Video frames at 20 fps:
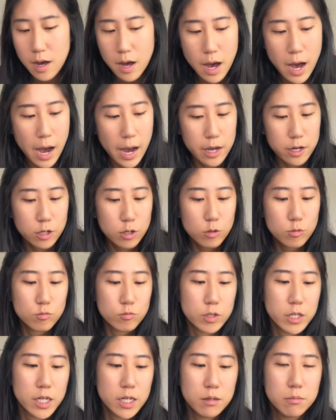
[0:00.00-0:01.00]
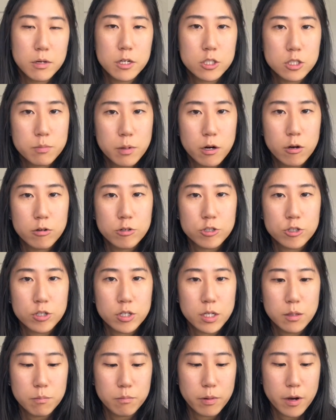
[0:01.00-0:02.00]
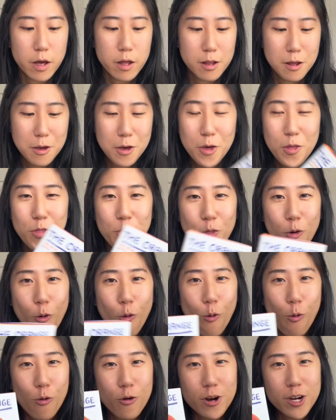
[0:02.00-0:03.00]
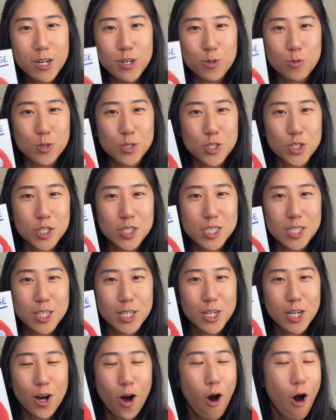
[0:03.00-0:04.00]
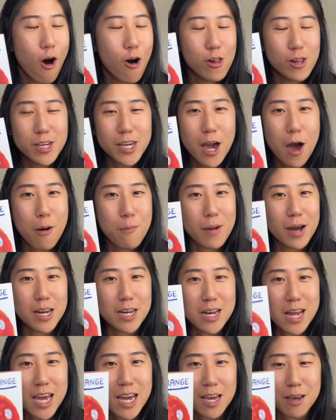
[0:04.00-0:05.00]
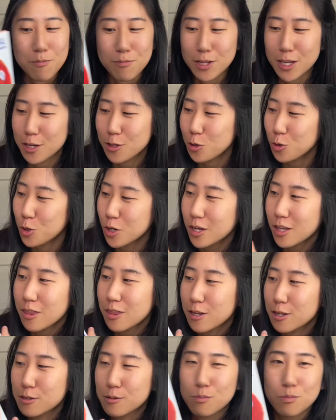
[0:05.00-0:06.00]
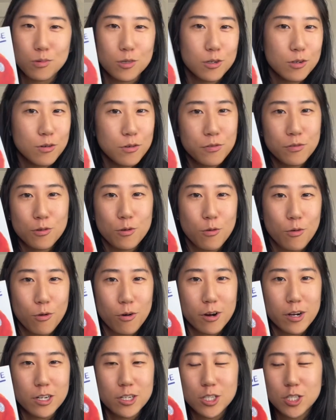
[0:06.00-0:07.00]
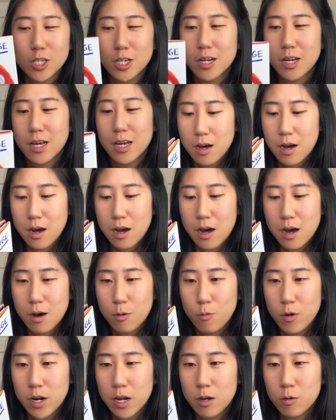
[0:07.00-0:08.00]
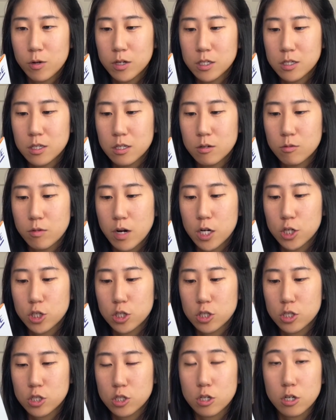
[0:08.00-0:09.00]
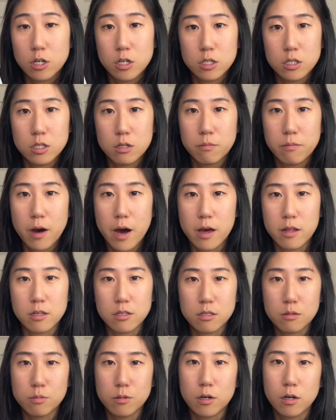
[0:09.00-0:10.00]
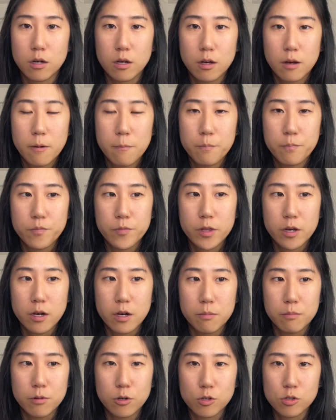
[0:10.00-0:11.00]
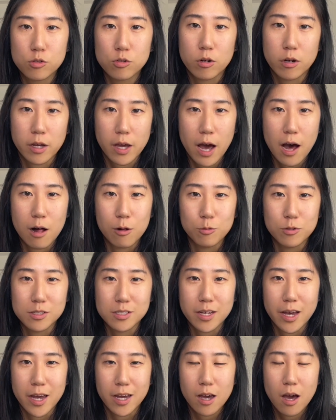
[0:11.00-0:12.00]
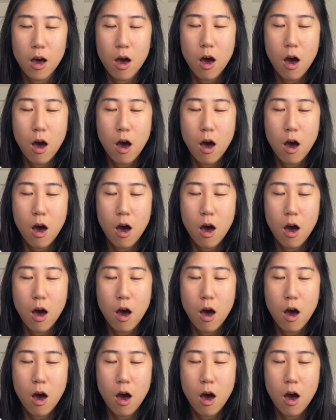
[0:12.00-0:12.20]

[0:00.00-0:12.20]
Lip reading: I don't read much poetry, but the orange was just calling out my name. Like, look at this beautiful orange. When I went to the register to buy this book, the bookstore gal was like,